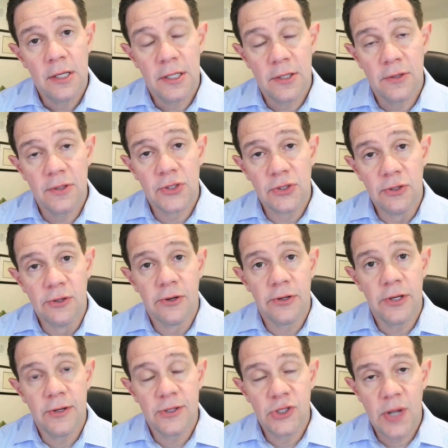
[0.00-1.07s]
you know the sooner
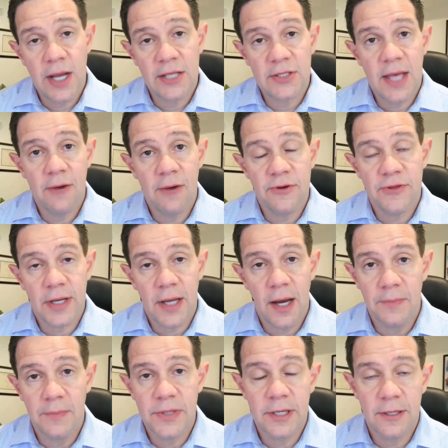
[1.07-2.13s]
you address that with a
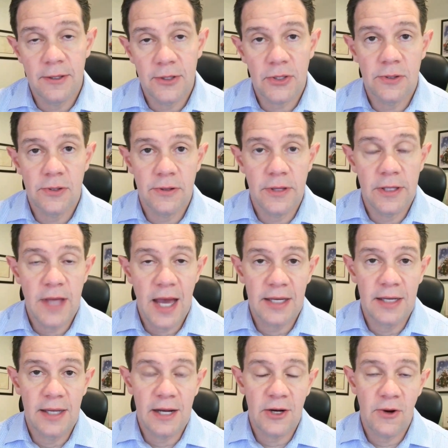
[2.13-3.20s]
company the sooner that that
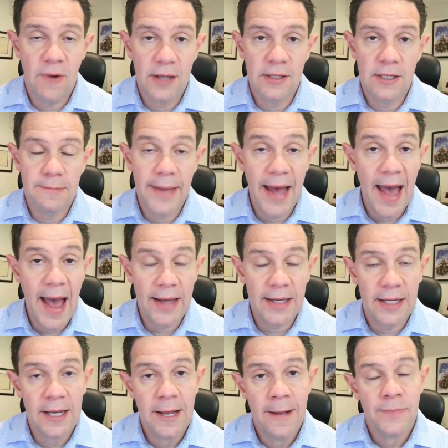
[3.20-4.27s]
could get credited
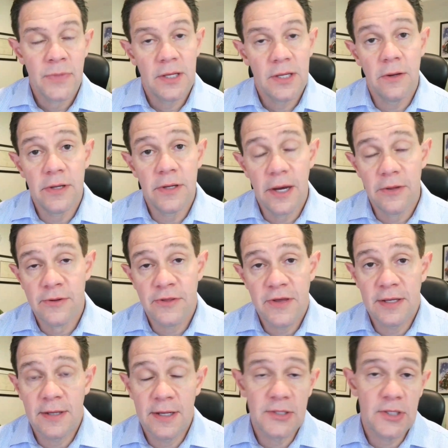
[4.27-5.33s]
back sure you know, the other
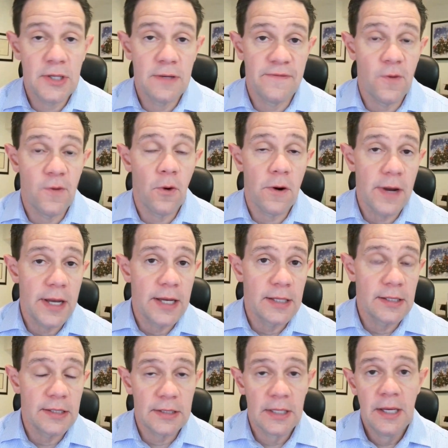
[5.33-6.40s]
thing that it's good for
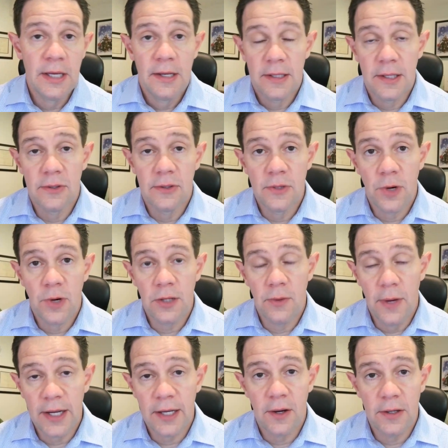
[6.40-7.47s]
is you know you want to
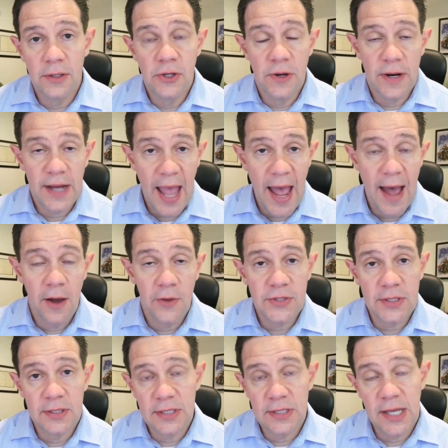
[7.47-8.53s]
look at uh, your
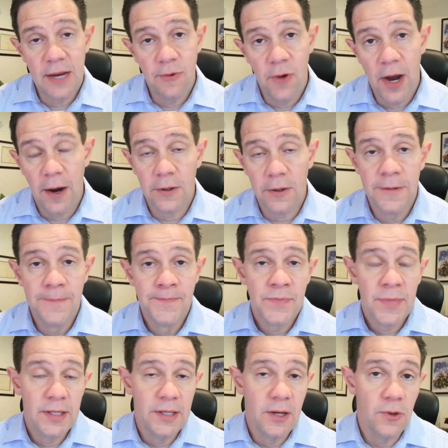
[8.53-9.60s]
accounts and say well
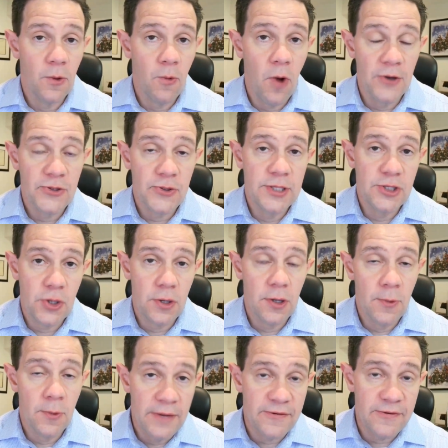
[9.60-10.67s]
you know, the Wall Street
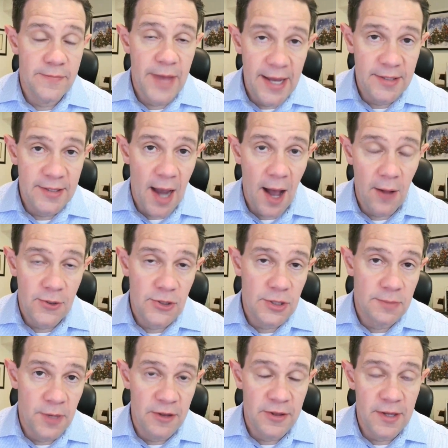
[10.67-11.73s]
Journal went from $8 a
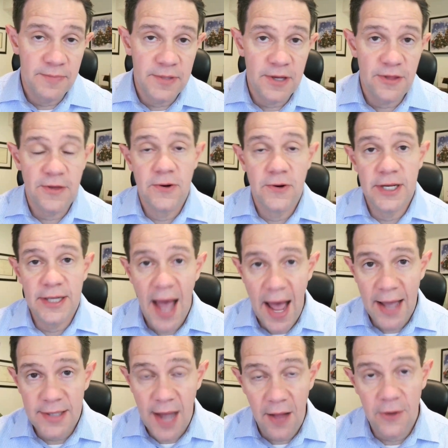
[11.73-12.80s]
month up to
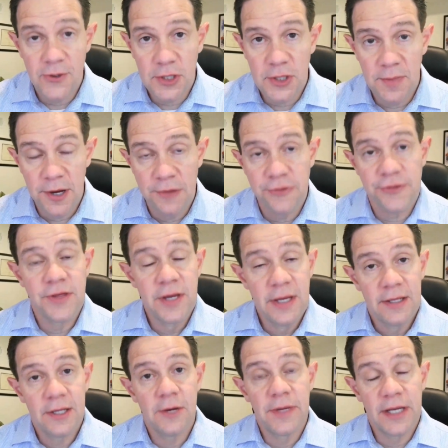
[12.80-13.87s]
$39 a month,
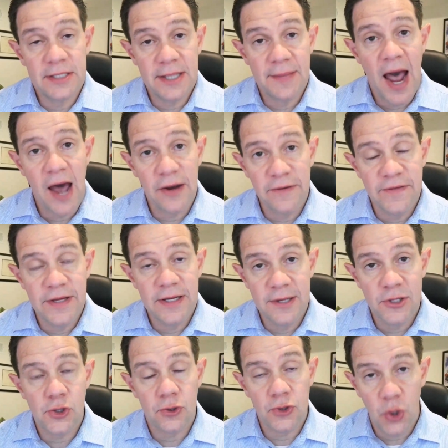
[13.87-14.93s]
you know, because I'm out of the
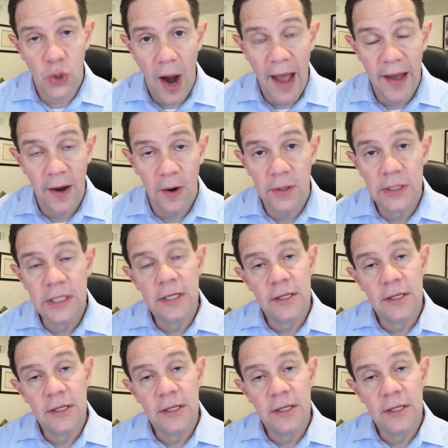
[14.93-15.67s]
initial trial.